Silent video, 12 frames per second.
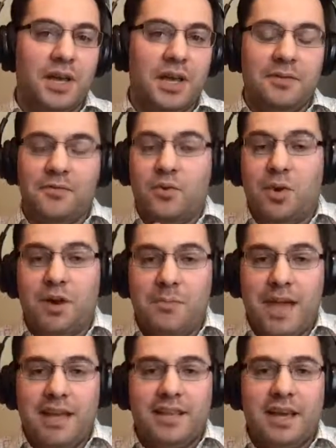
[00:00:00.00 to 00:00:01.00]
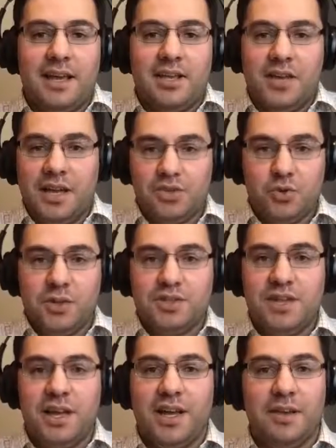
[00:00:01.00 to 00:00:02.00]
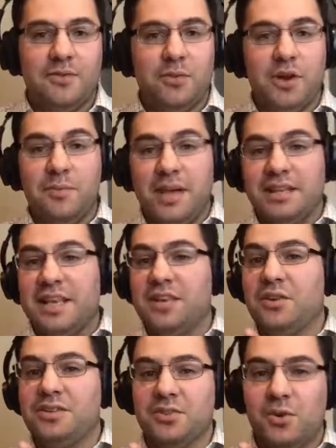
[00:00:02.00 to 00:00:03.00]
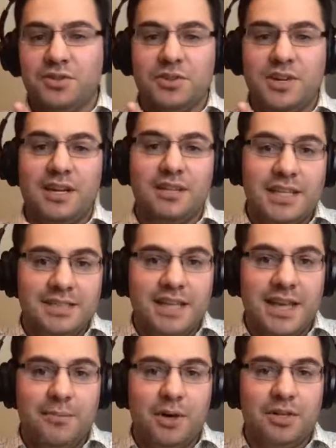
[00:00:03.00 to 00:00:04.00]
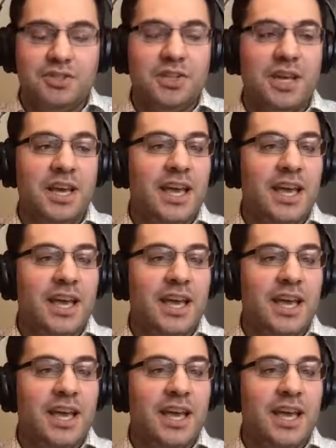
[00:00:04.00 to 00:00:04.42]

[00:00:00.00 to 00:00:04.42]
If you want to make that, you got to source that. If you want to make that, you also got to list that much.